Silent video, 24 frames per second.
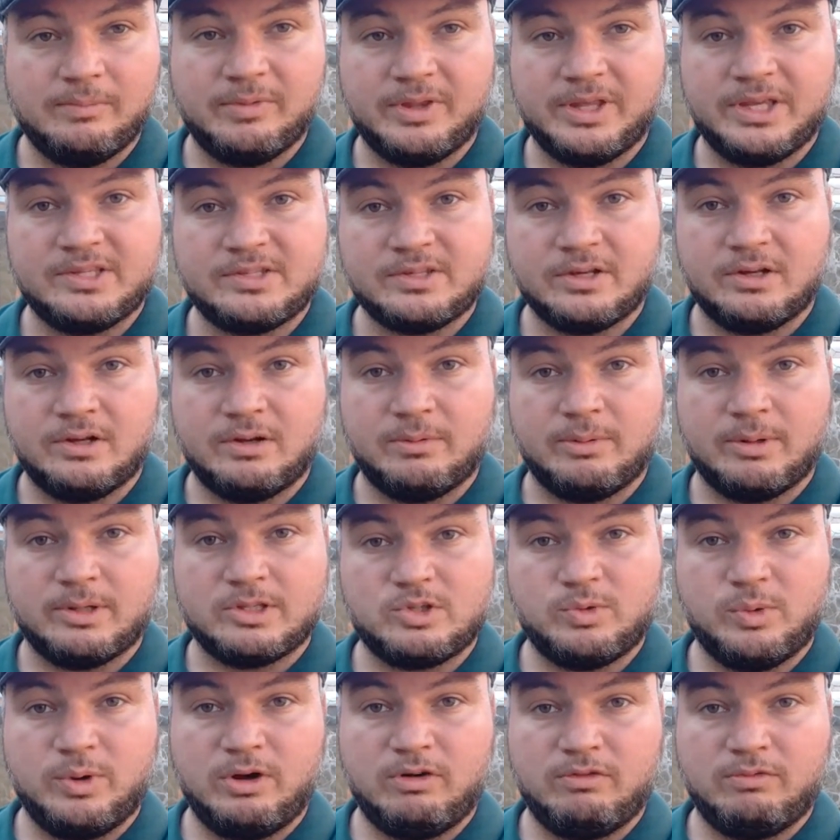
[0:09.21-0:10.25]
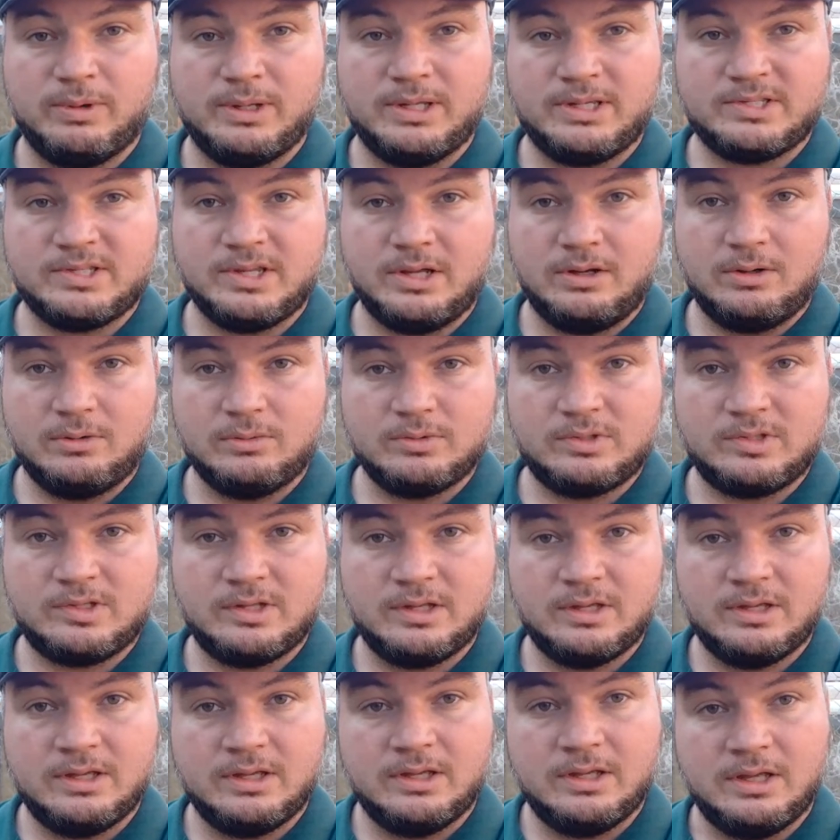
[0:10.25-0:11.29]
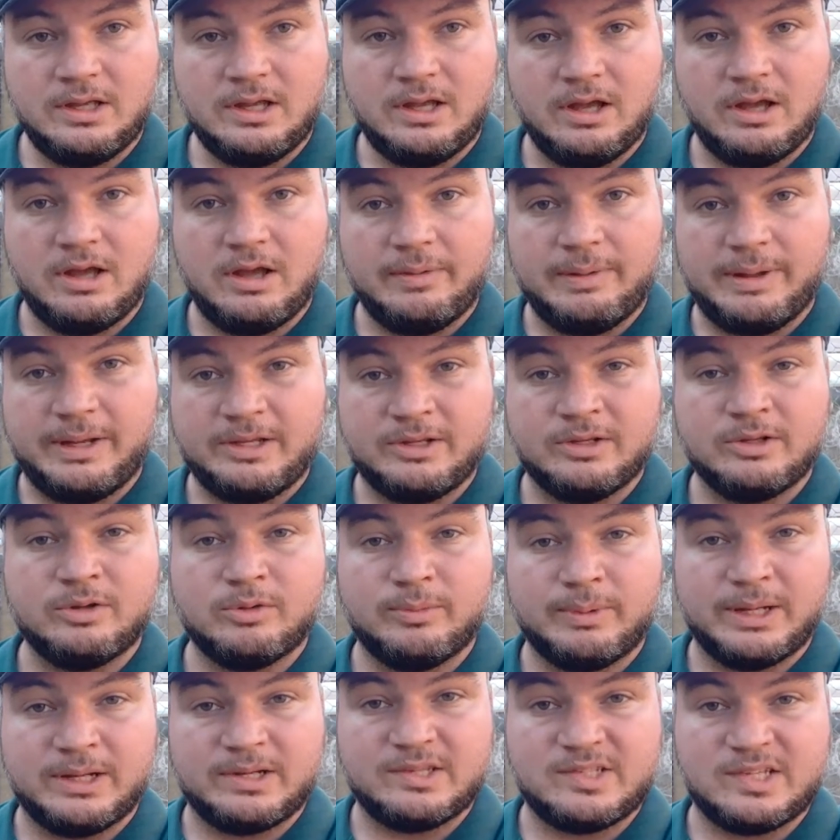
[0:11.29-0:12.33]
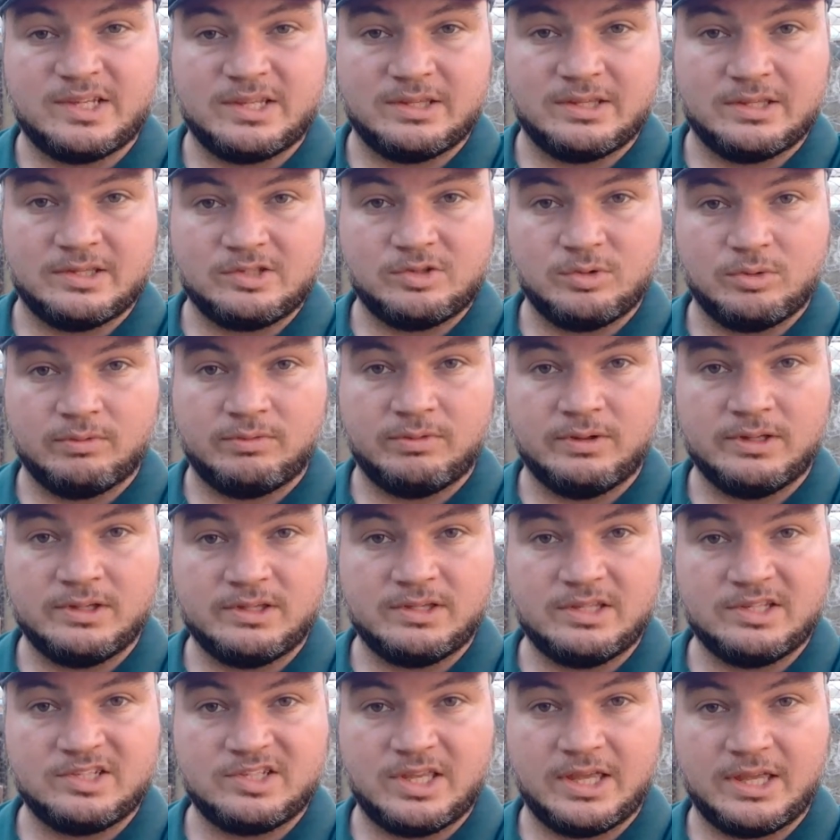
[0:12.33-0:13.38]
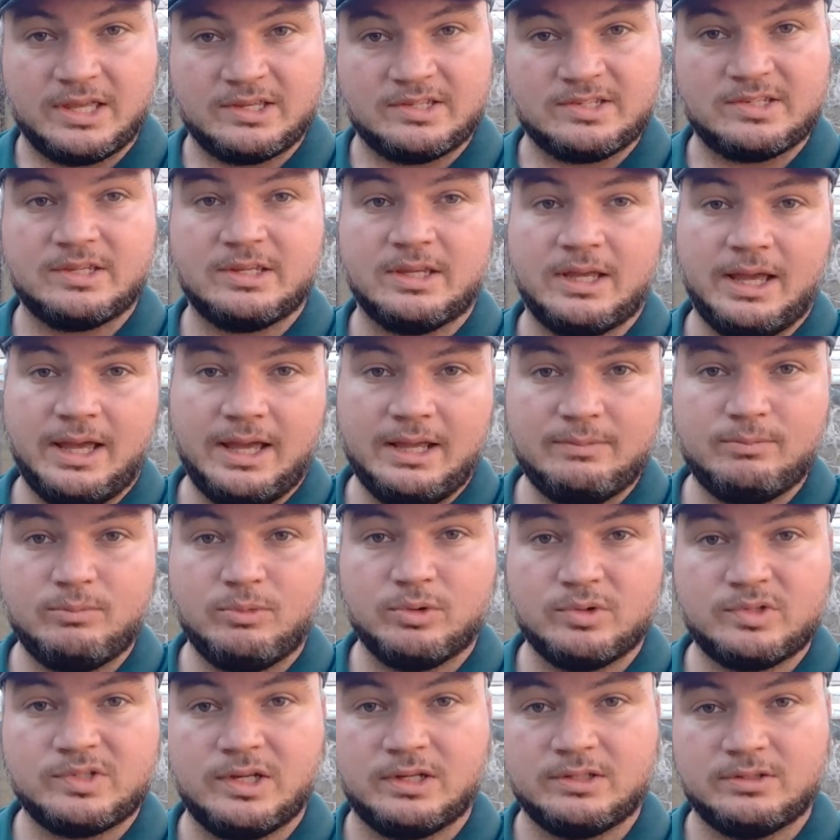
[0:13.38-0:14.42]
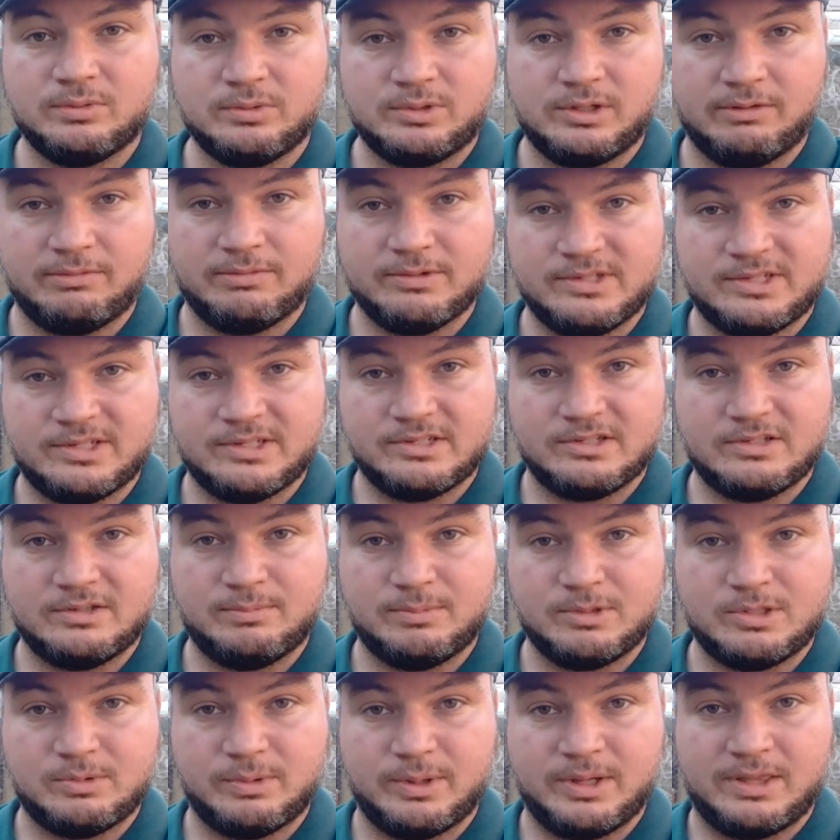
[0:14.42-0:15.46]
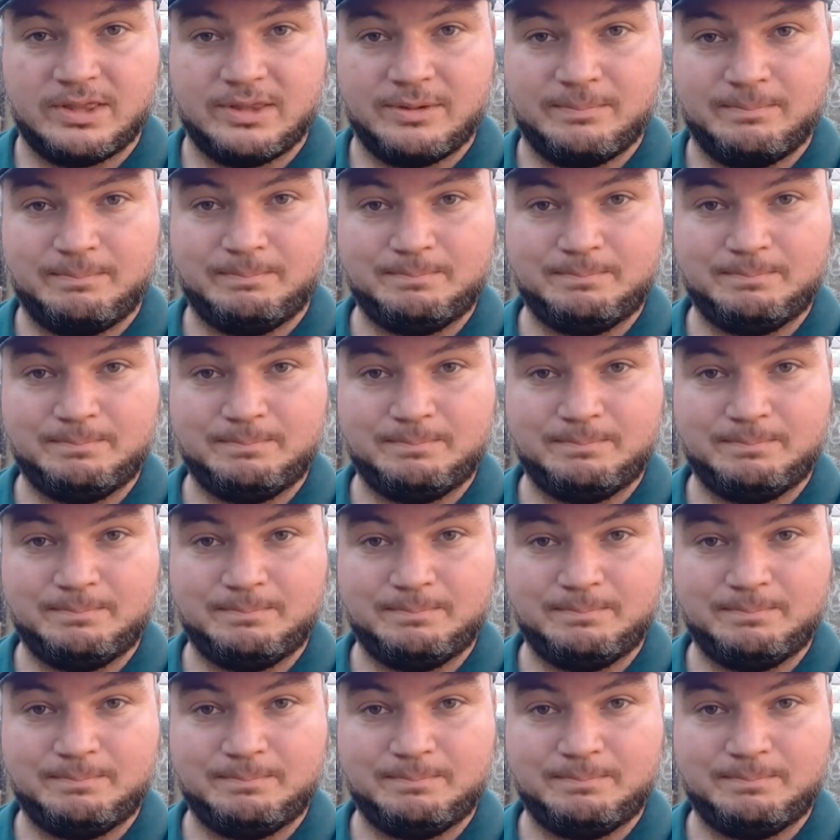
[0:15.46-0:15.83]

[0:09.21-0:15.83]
These are 12 weeks old and you'll be able to see the sort of distinct and more subtle differences between them.